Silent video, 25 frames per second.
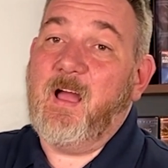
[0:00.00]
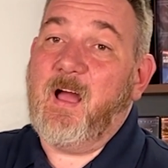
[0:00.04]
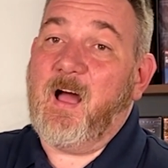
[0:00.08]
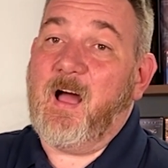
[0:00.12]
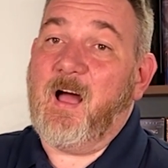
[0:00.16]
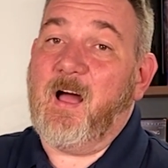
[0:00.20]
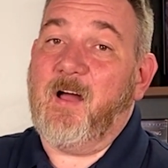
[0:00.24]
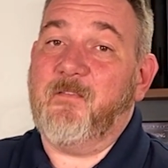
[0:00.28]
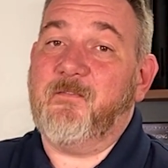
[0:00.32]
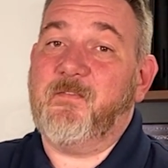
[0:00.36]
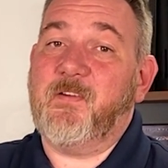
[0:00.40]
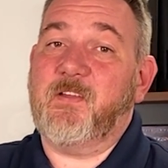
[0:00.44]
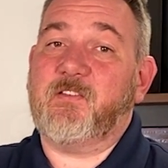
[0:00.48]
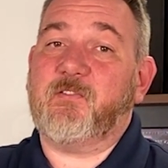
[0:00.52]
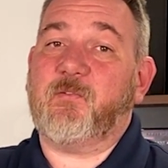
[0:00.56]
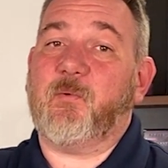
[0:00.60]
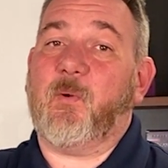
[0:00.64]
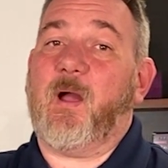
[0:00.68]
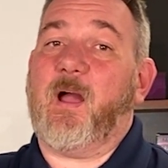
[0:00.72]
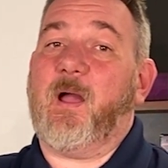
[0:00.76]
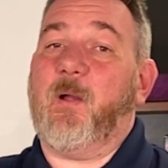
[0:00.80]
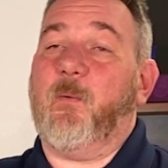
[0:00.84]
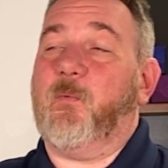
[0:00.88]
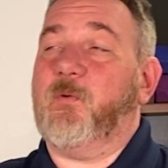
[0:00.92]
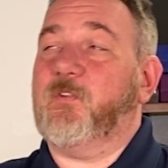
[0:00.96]

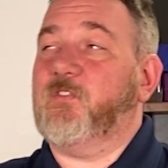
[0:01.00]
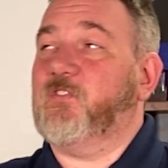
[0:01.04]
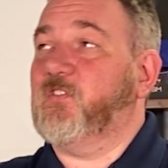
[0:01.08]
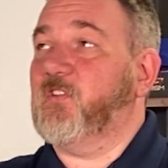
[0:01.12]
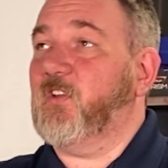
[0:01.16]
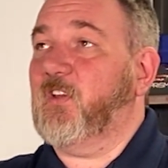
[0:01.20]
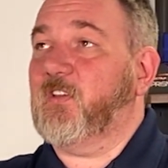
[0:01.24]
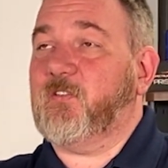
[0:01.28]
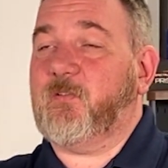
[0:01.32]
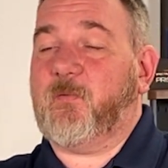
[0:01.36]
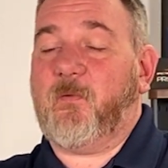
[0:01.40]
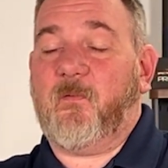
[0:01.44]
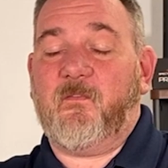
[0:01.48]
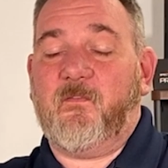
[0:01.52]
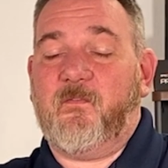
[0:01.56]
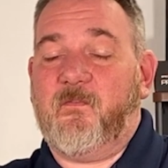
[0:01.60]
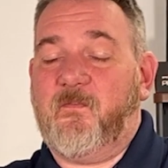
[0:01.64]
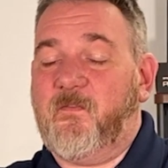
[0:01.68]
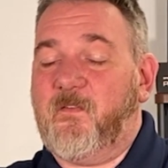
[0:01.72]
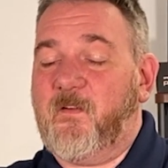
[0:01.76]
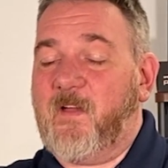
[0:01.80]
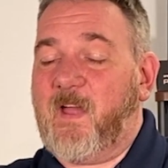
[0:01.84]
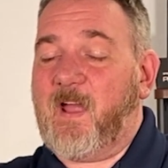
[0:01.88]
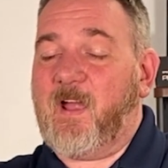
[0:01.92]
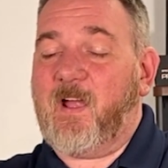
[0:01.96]
Viserai was just
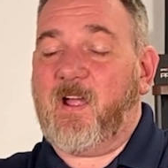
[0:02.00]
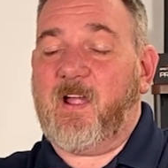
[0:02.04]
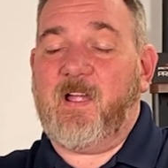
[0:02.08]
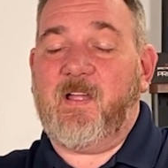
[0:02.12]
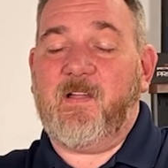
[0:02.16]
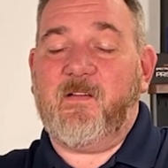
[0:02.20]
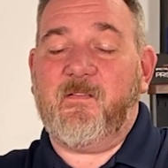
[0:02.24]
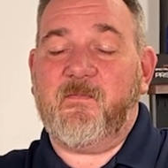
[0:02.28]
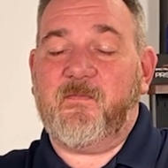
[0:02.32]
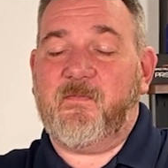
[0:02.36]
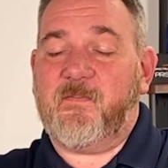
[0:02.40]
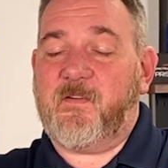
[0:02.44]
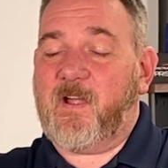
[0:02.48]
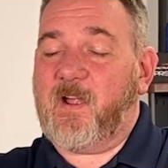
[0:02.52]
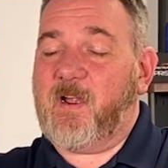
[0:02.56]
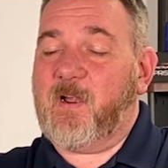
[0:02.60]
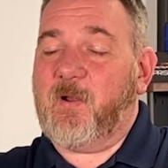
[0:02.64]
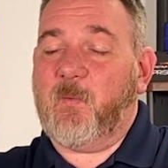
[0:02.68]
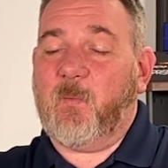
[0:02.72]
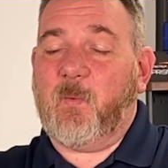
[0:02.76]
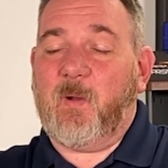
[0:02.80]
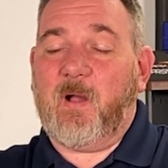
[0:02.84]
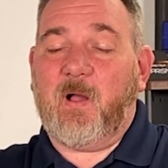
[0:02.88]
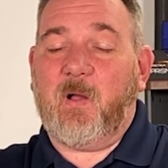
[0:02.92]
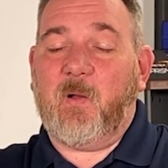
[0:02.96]
very,
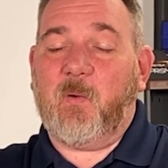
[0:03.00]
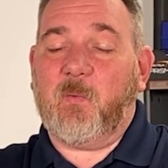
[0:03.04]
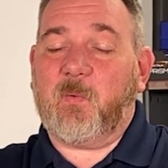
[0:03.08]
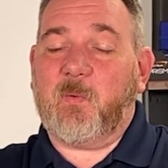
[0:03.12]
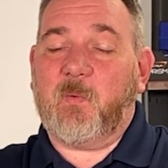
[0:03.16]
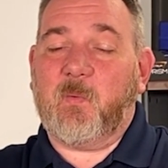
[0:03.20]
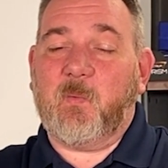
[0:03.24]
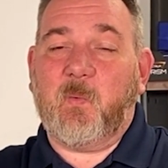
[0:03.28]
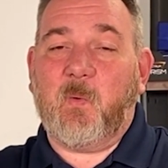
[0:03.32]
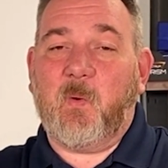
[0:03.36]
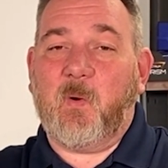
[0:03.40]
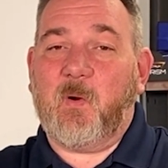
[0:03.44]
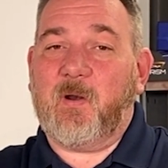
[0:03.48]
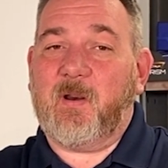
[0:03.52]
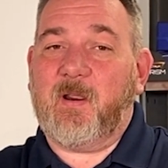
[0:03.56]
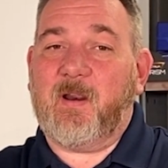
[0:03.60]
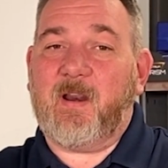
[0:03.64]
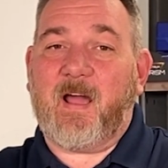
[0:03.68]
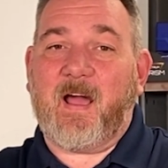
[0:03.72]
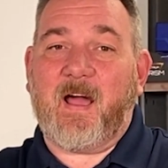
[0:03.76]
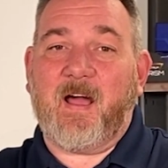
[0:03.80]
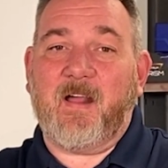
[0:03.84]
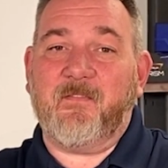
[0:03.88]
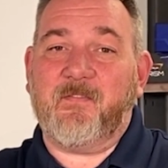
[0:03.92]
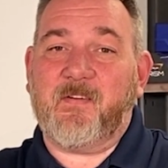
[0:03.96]
very well
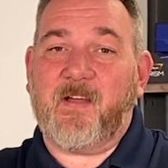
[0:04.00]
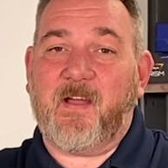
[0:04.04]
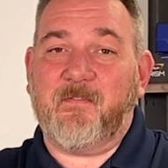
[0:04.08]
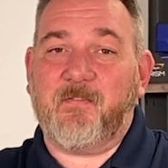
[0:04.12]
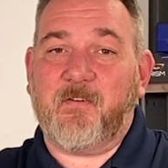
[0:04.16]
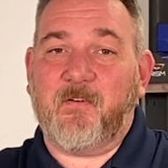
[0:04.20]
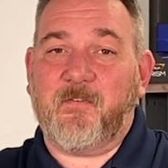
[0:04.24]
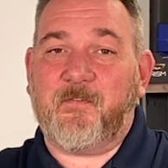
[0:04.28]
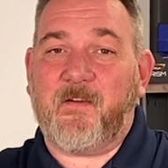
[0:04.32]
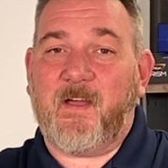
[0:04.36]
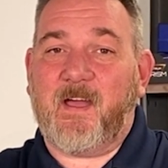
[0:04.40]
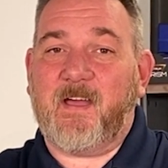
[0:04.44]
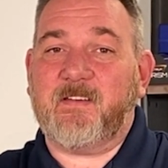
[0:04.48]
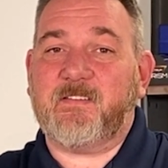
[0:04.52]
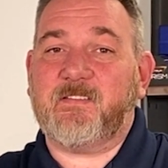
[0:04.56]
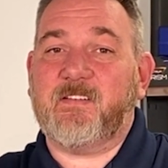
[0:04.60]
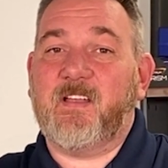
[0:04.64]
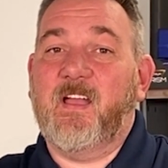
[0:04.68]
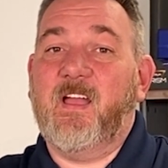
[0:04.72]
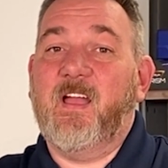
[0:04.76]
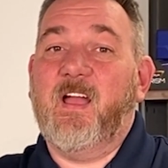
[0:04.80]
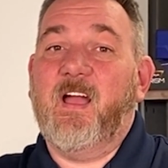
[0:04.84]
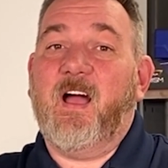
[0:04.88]
rewarded out of Everfest.